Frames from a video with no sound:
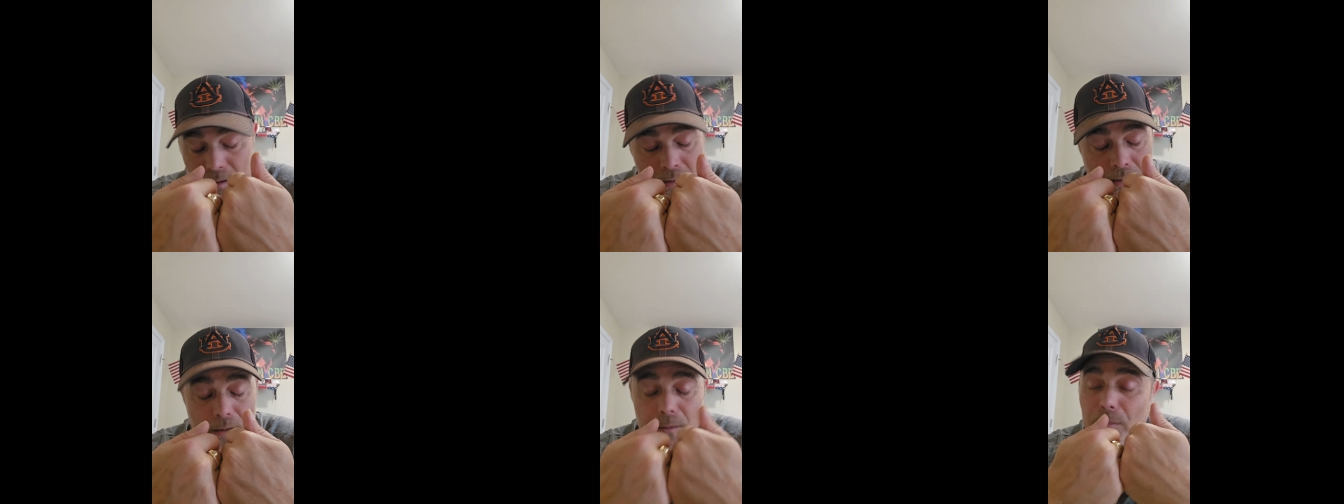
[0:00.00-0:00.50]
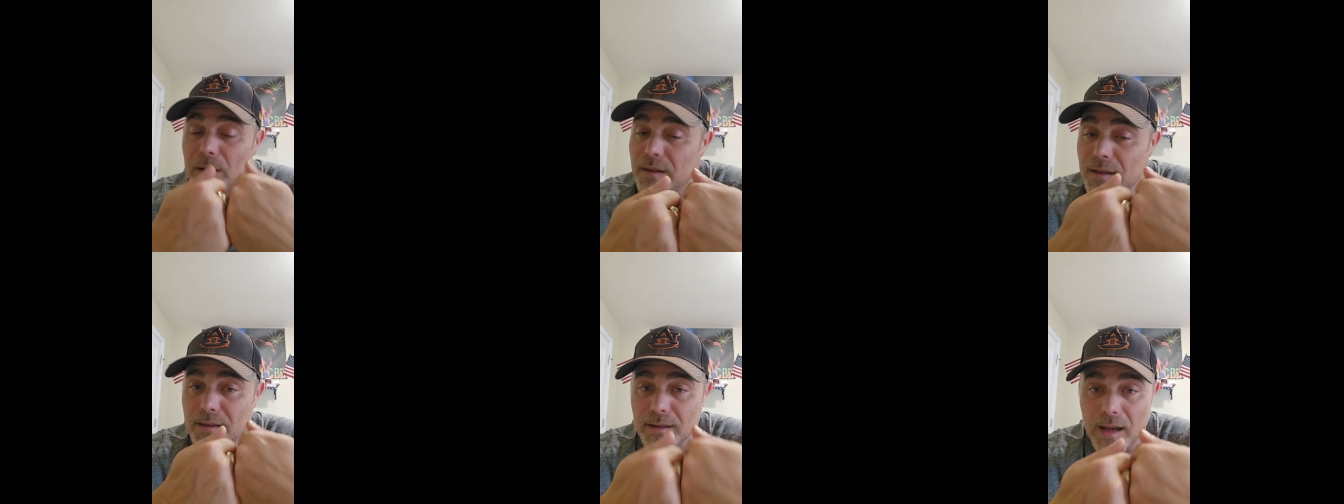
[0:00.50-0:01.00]
but
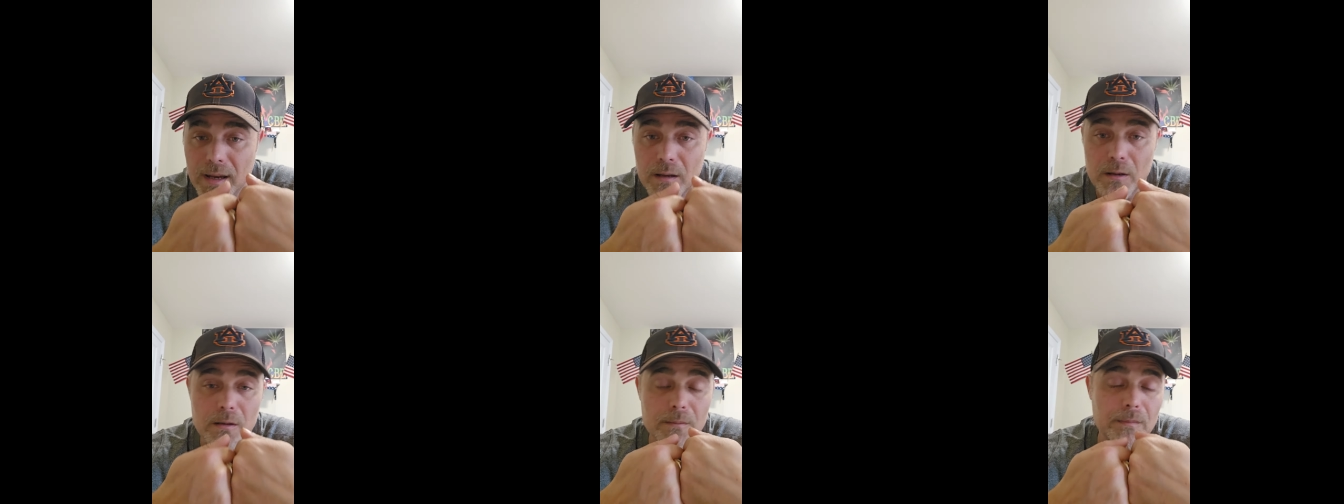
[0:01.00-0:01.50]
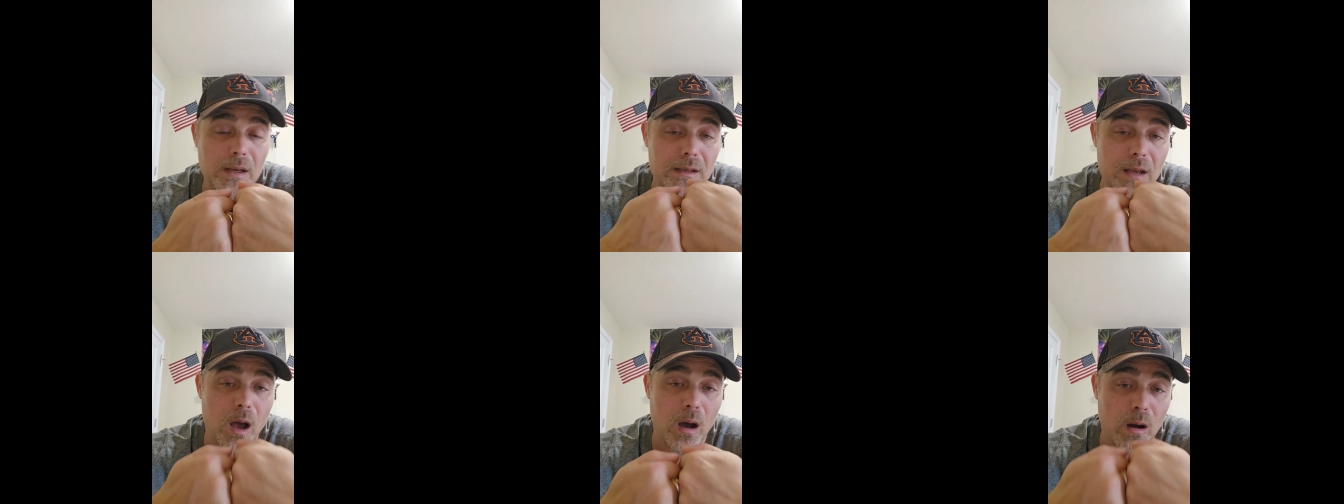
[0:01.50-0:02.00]
this sale is
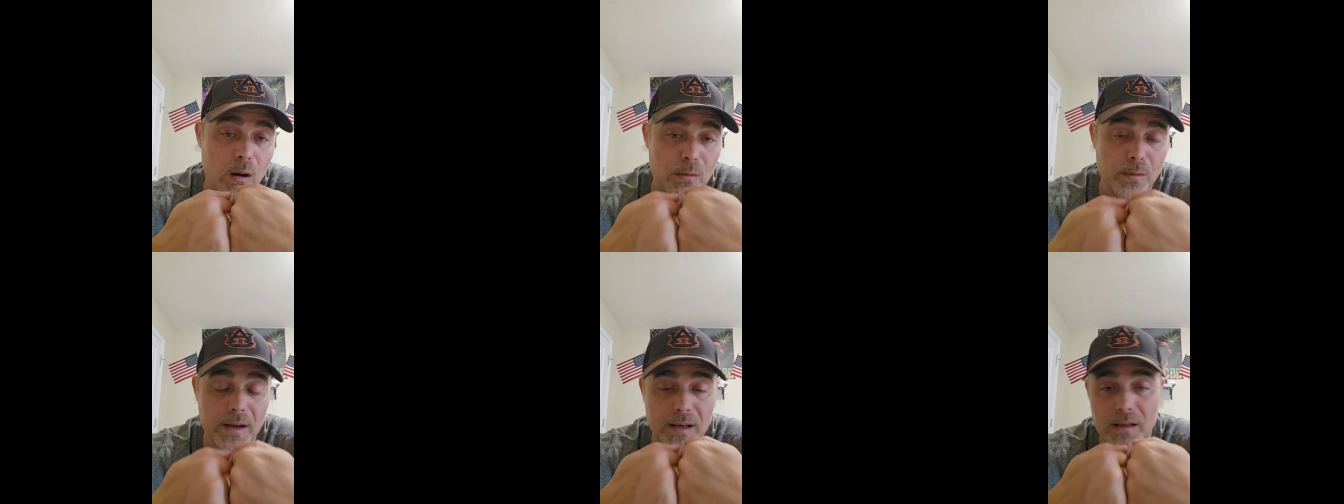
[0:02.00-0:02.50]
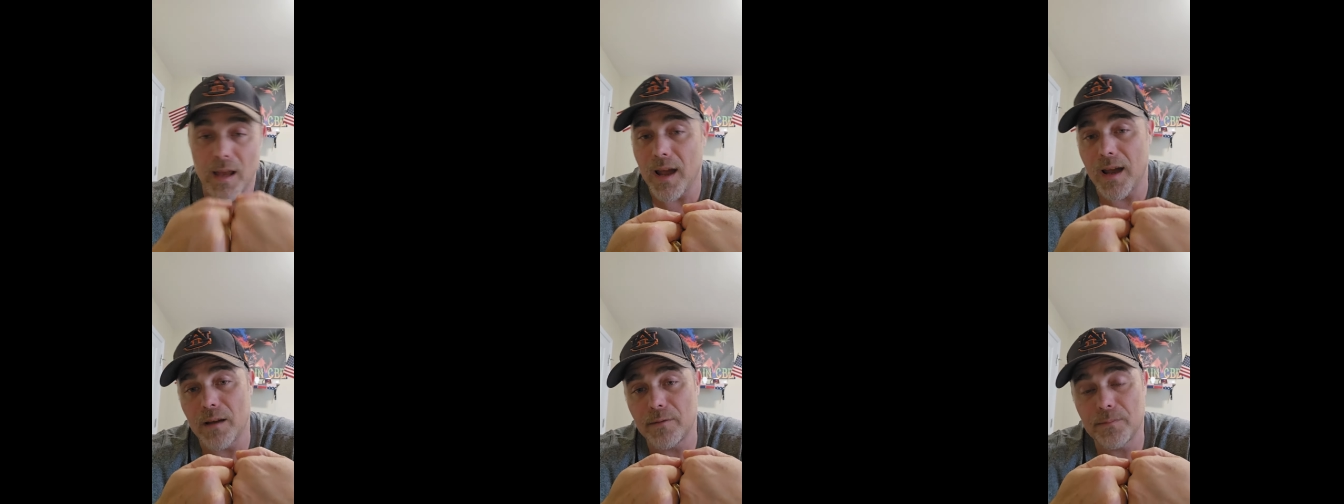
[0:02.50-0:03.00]
already
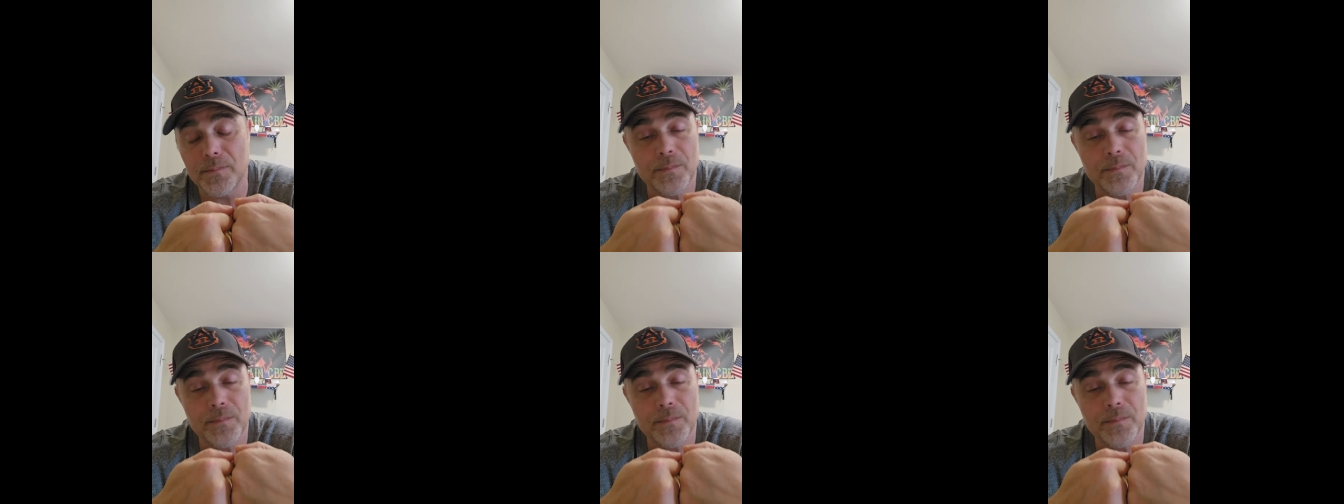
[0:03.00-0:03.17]
live.